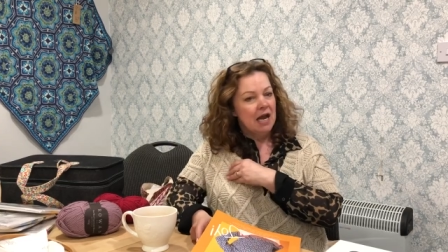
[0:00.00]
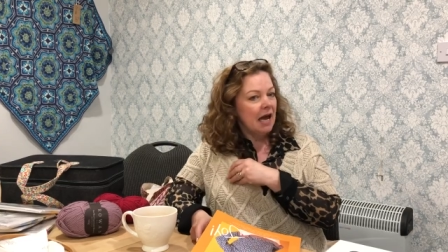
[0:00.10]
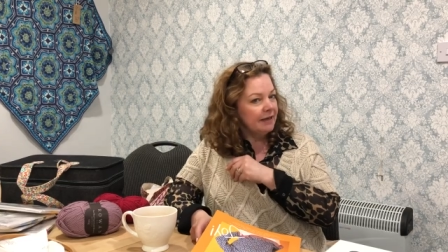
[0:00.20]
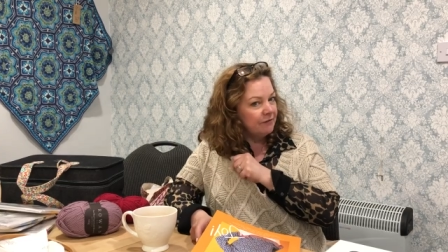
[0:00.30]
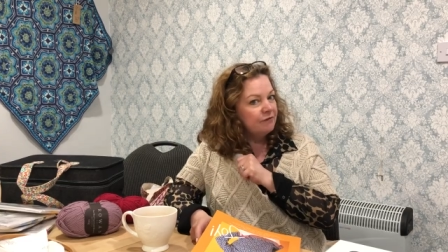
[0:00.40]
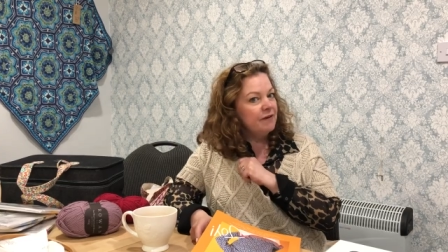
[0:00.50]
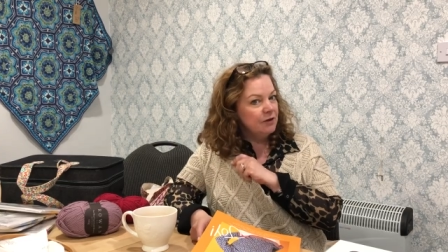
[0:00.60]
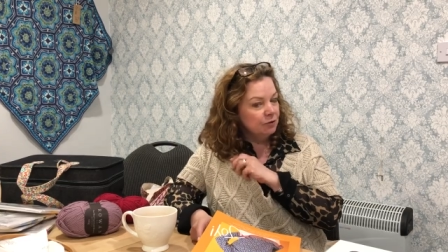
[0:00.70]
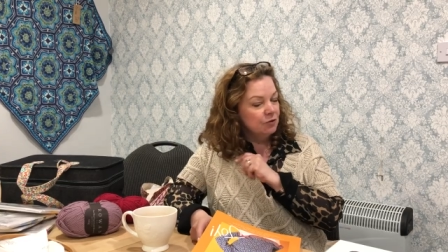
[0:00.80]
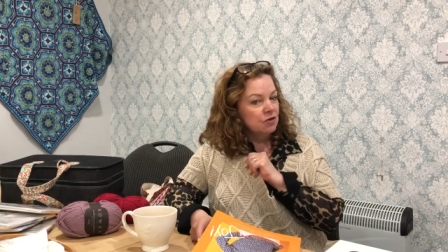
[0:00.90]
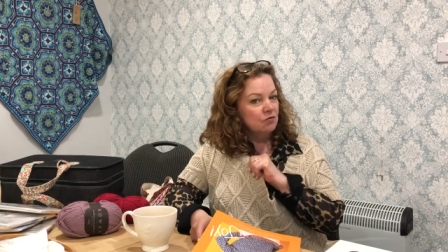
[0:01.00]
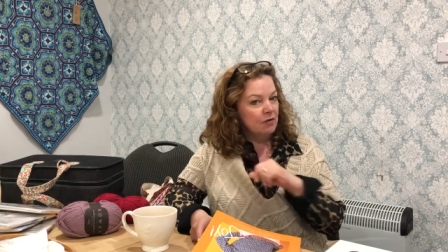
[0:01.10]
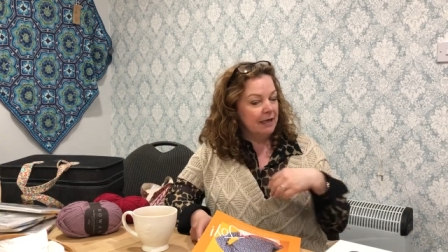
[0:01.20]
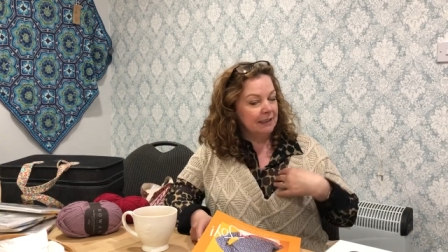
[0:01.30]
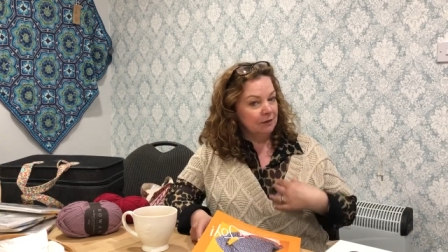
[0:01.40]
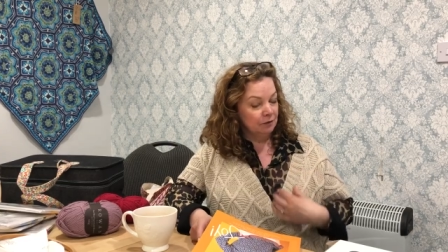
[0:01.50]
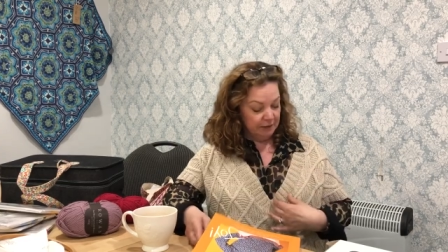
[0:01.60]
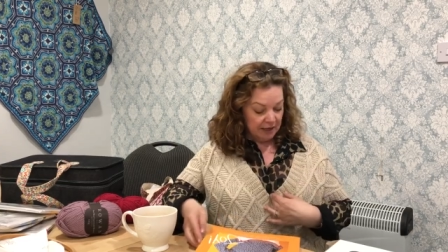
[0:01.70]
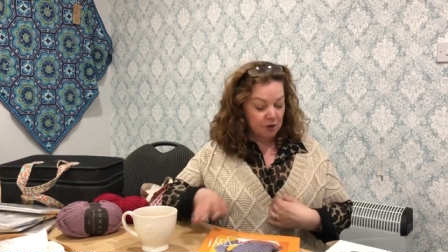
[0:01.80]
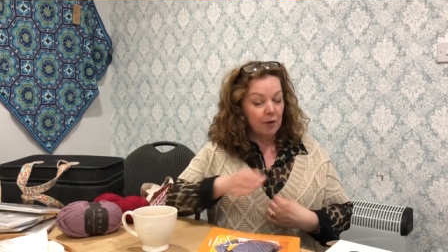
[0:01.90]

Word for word: and it feels really lovely and